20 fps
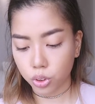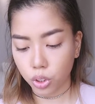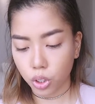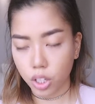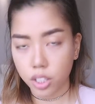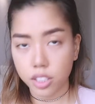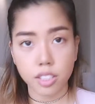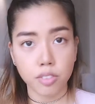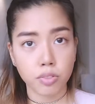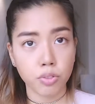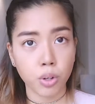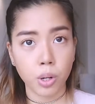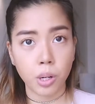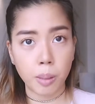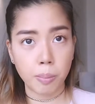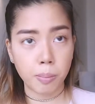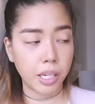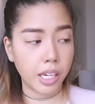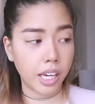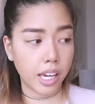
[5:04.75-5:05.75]
on
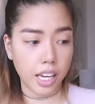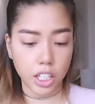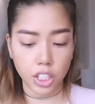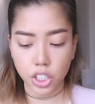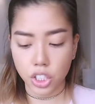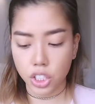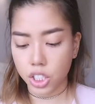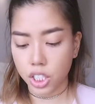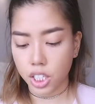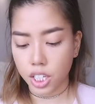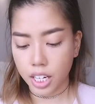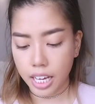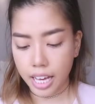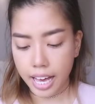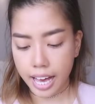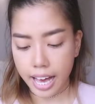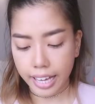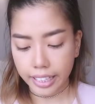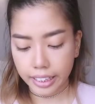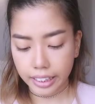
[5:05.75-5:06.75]
Sephora PH
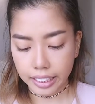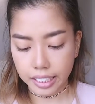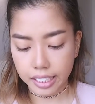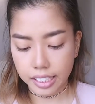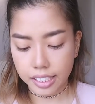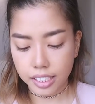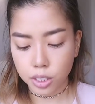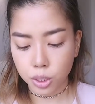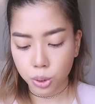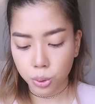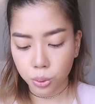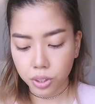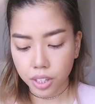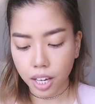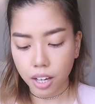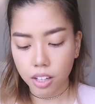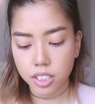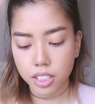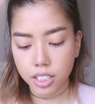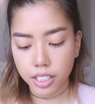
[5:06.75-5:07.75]
at least
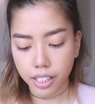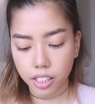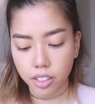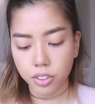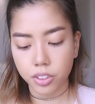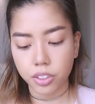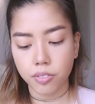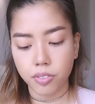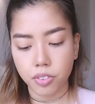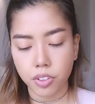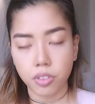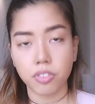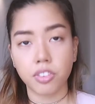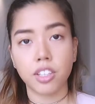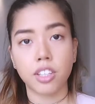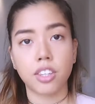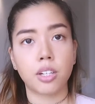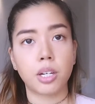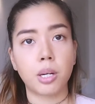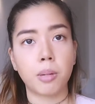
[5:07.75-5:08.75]

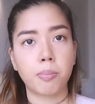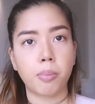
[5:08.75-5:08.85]
2,953